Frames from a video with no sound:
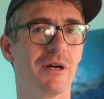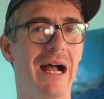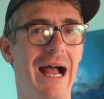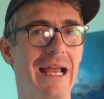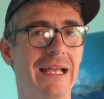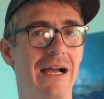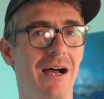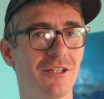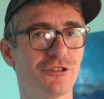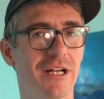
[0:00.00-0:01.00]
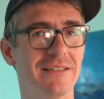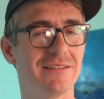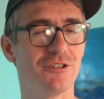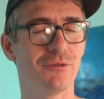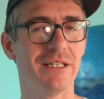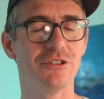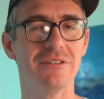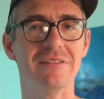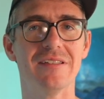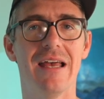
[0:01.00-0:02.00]
high contrast
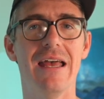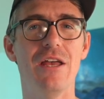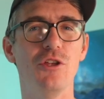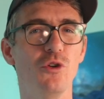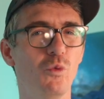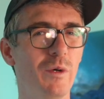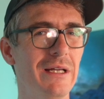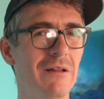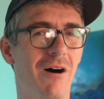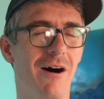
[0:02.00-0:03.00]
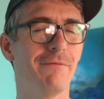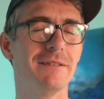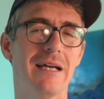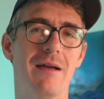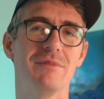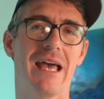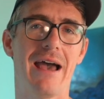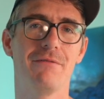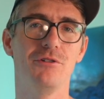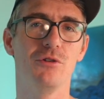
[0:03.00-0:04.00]
situations, you will oftentimes
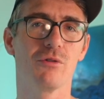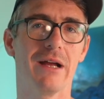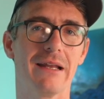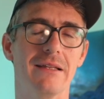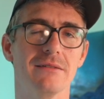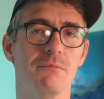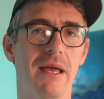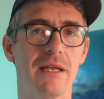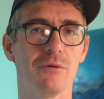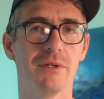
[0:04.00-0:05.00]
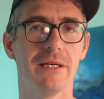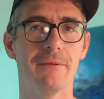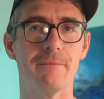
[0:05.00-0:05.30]
have to correct this manually.